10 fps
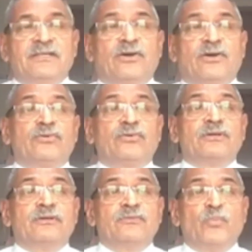Now,
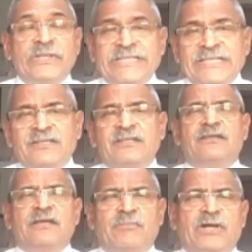within
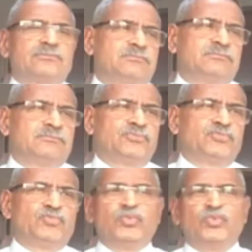about
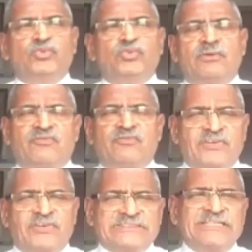in
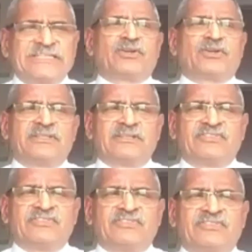the
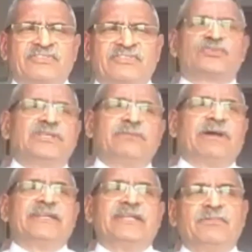first 40 minutes, only
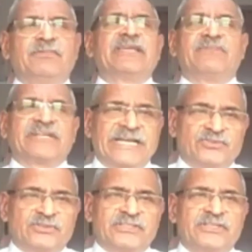Mandal became a
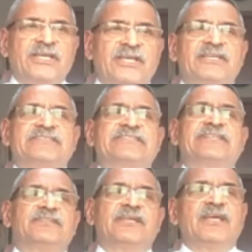casualty. He
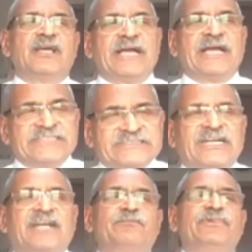said, I
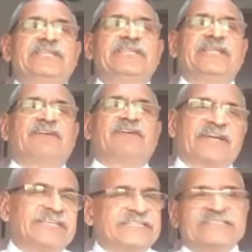just can't breathe. I'm
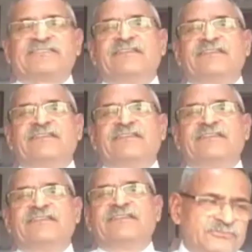finding it extremely
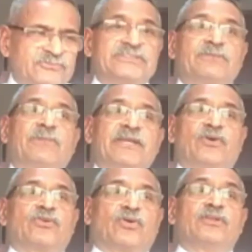difficult. We said, my
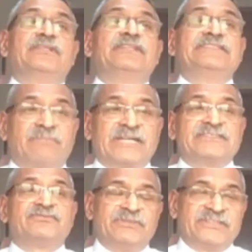God, all these
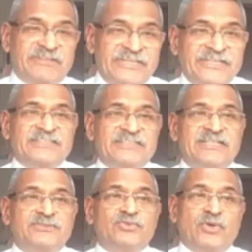months we've been training
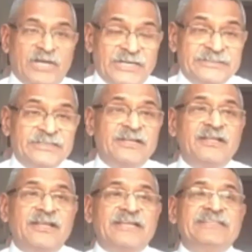ourselves so hard.
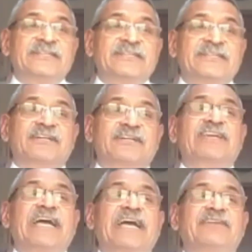And here we
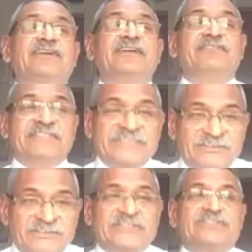have, within
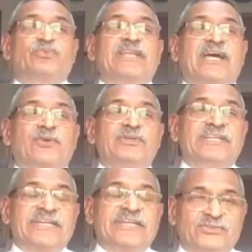the first 1 hour,
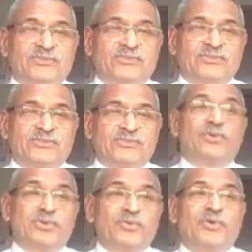only a casualty. How
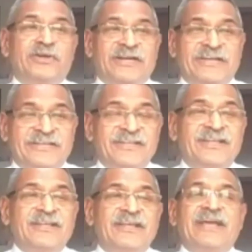are we going to go ahead?
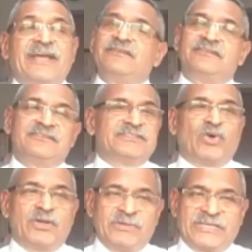And this
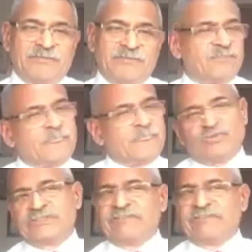boy
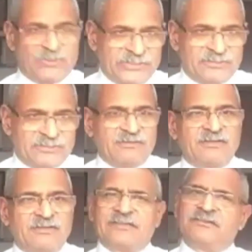was evacuated
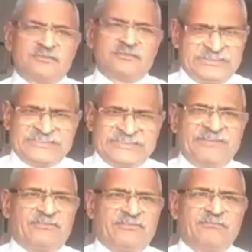and he
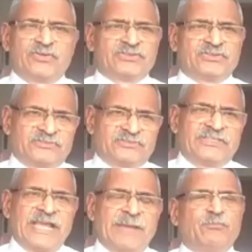saved because of the
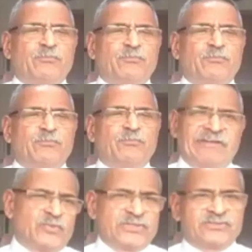APO, right,
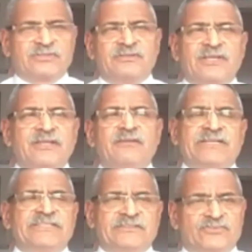evacuation
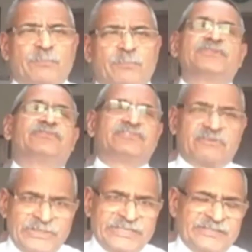by the choppers which are
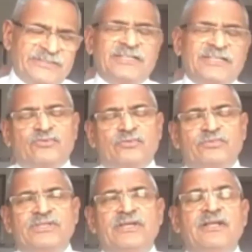bringing the other troops.
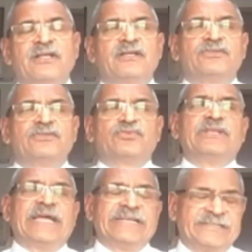So
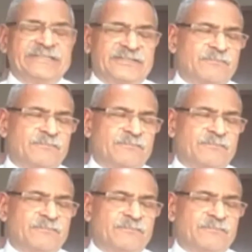we landed.